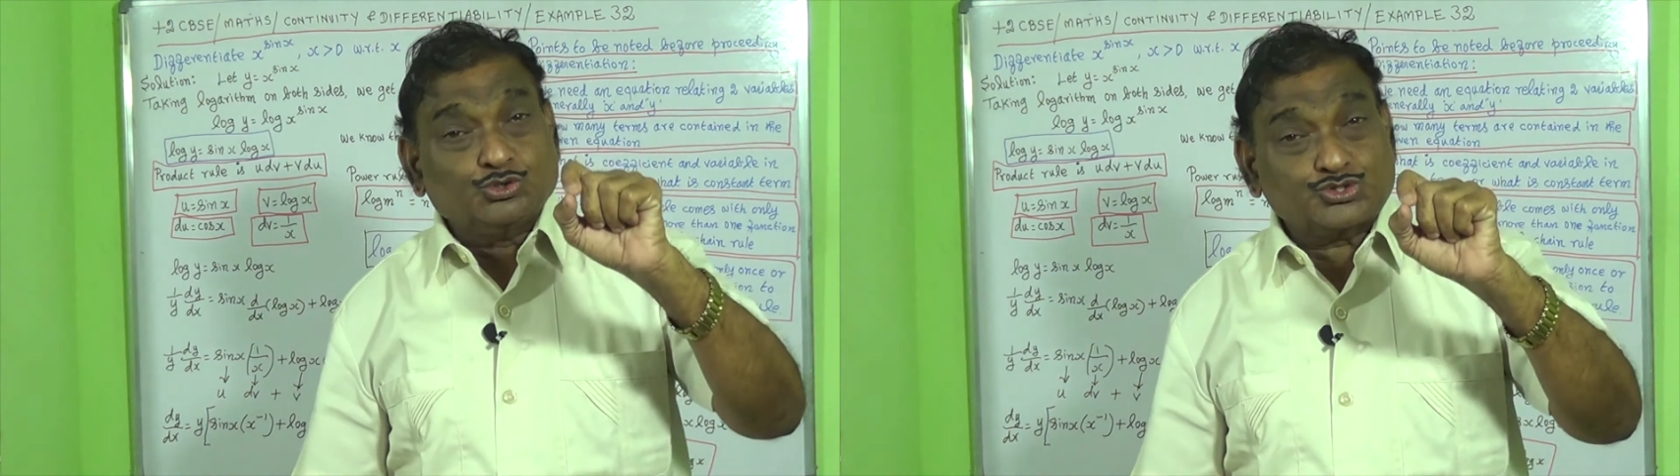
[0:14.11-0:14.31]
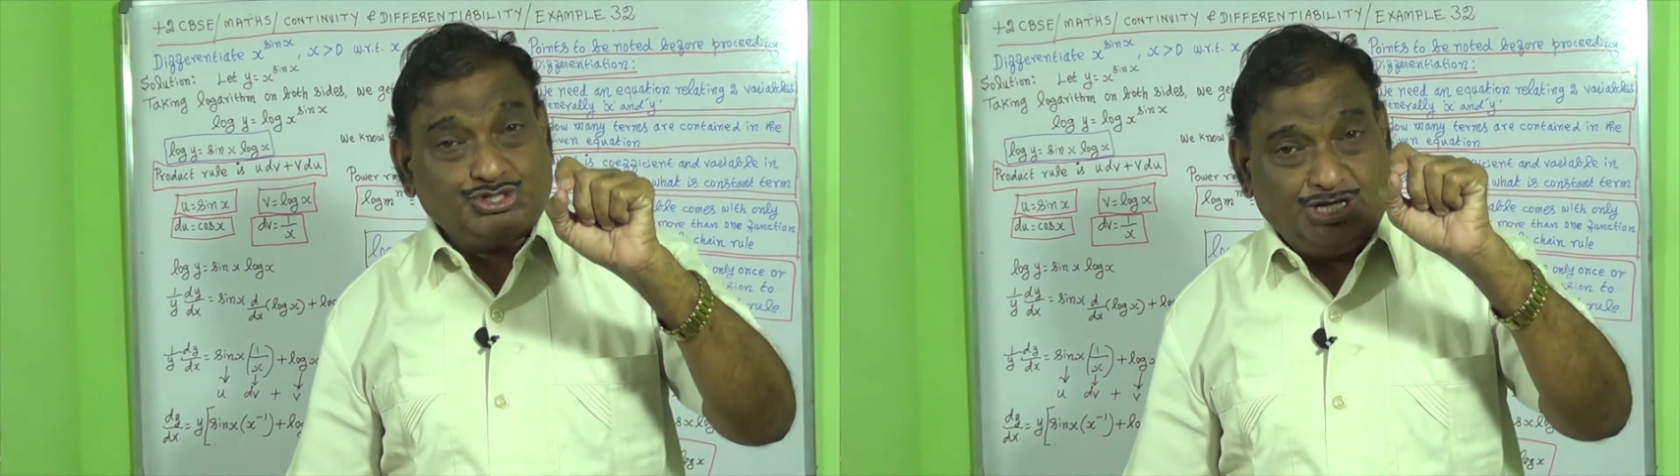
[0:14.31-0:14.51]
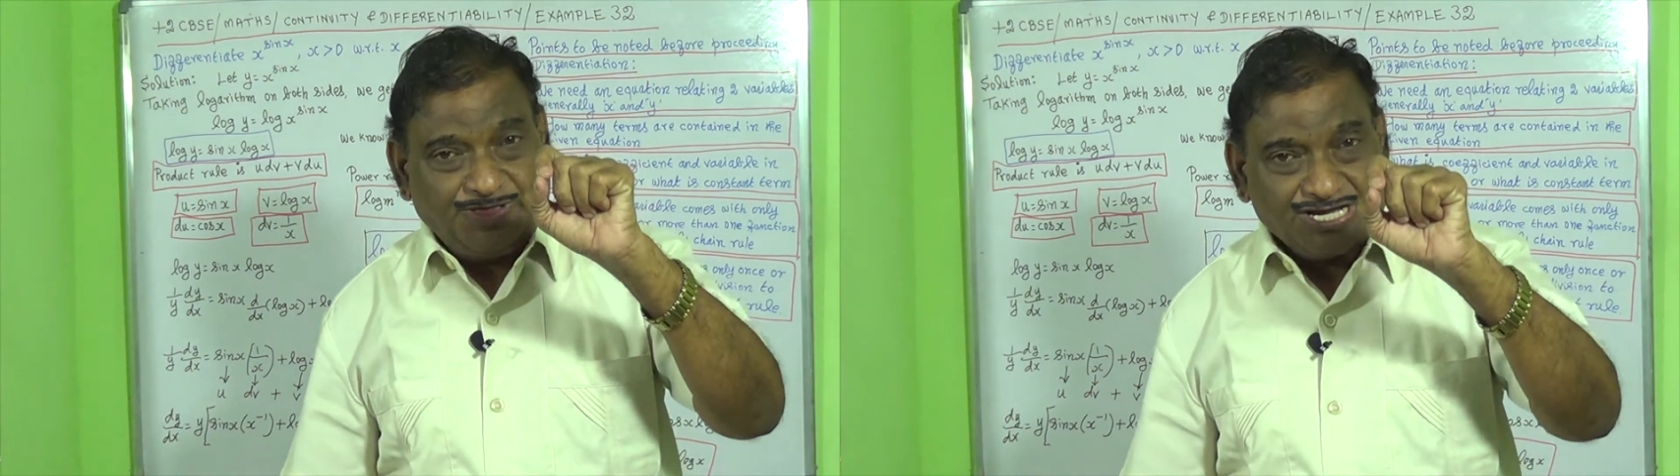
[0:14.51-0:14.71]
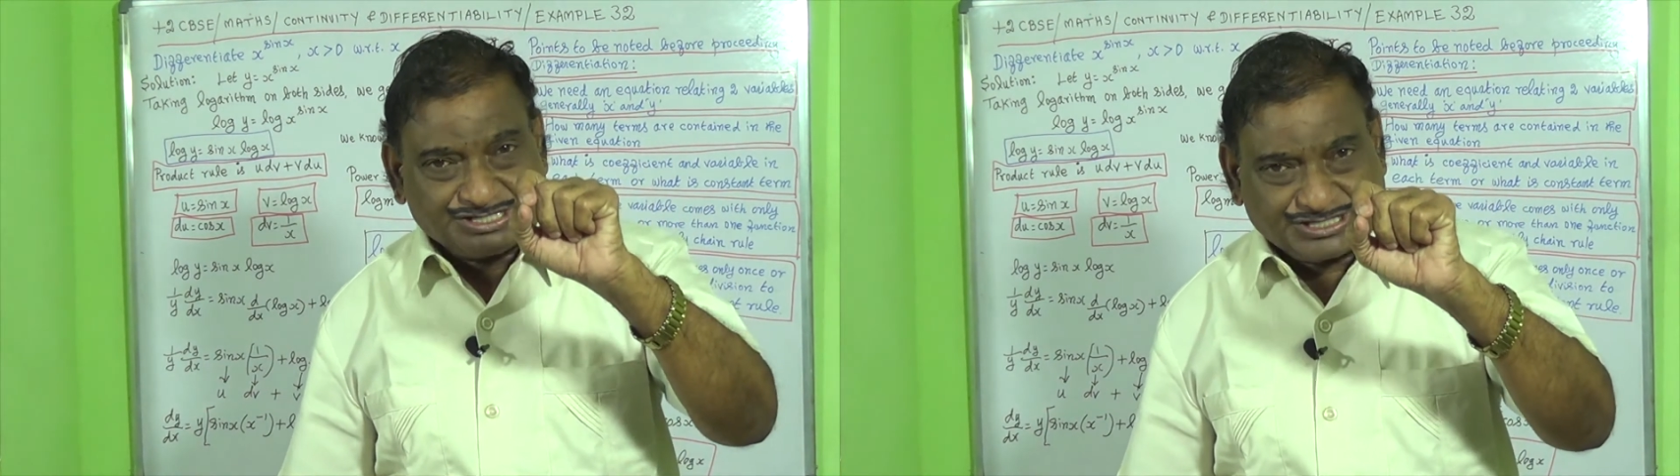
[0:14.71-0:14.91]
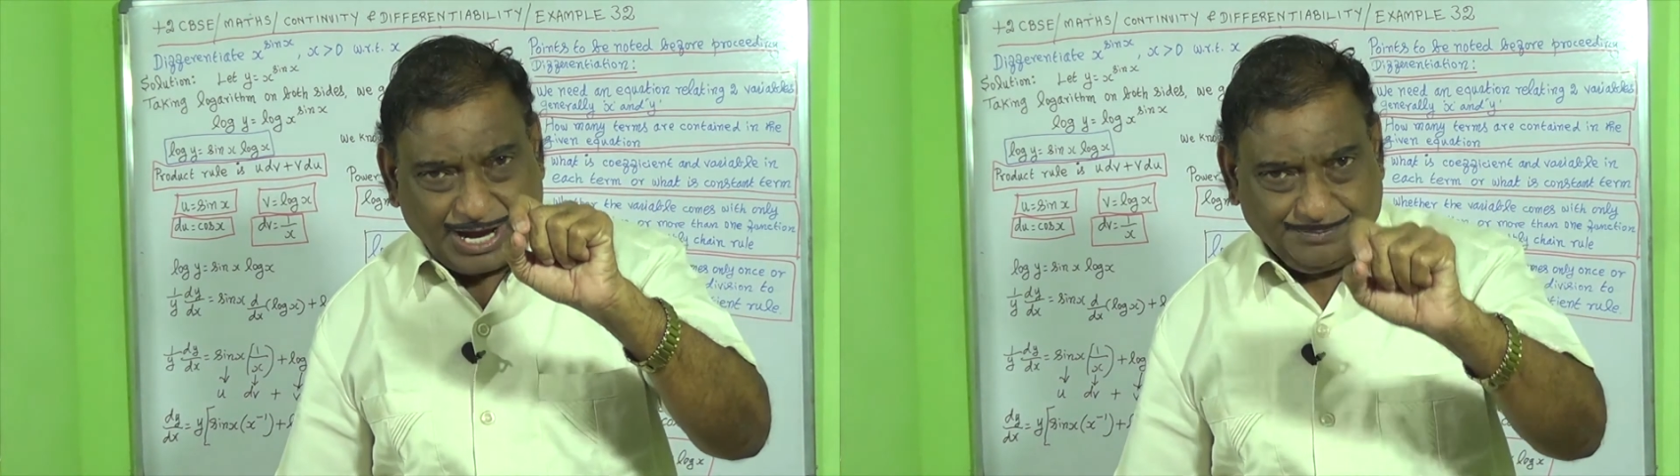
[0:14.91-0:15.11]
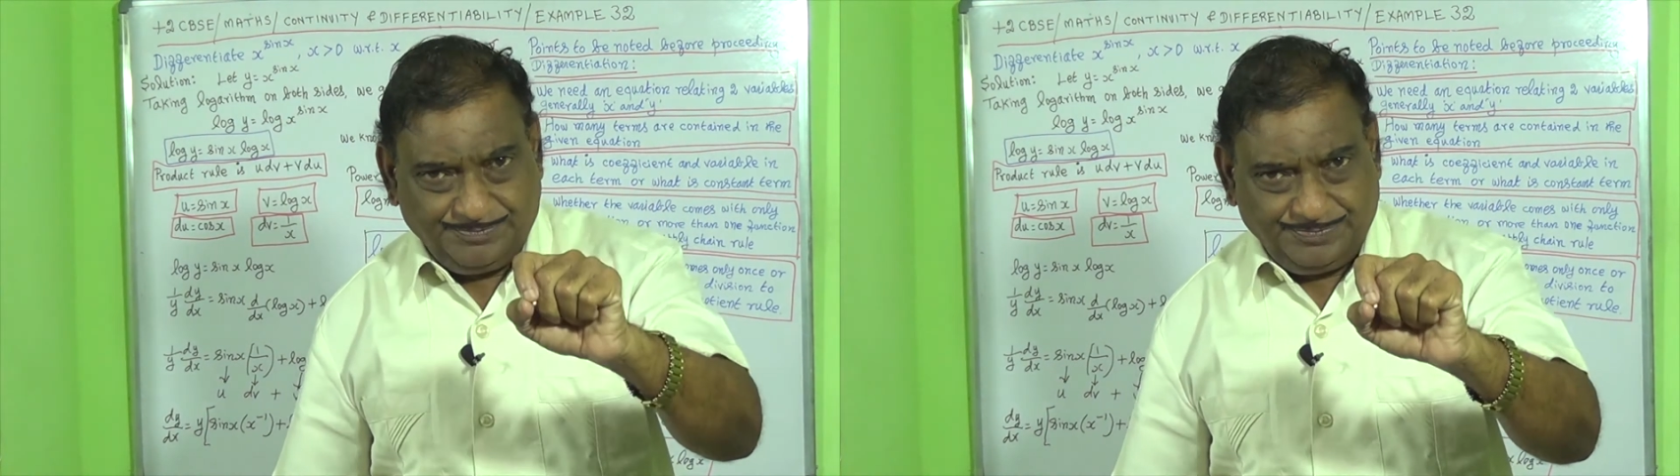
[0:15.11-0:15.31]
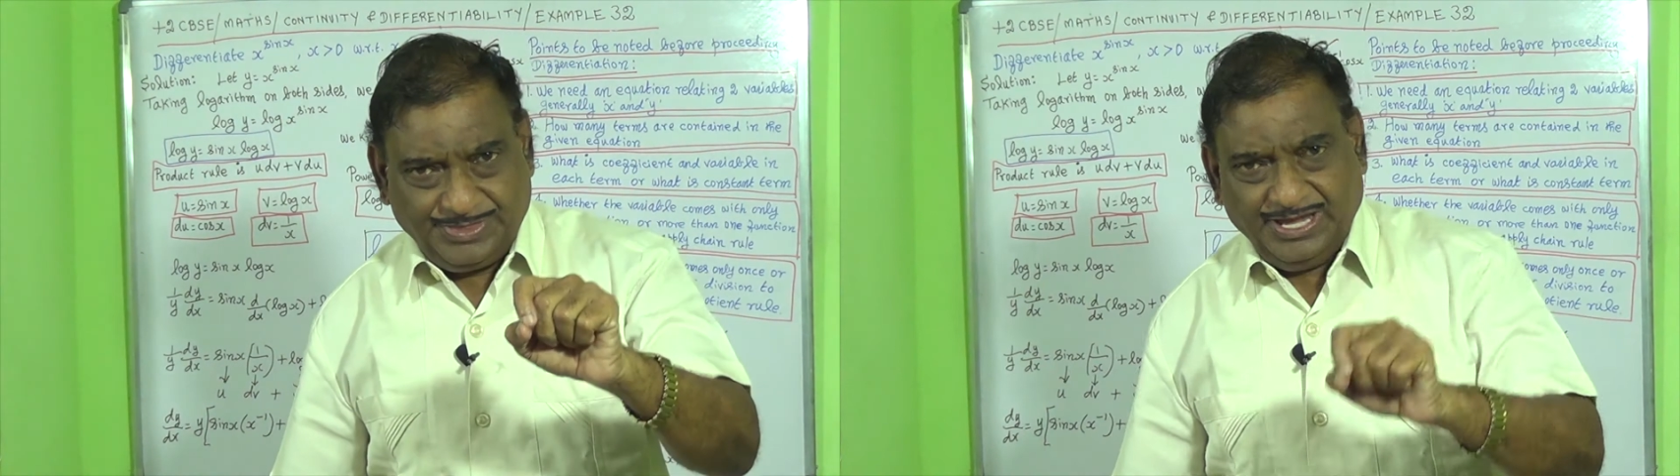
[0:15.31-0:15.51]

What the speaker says: see the sum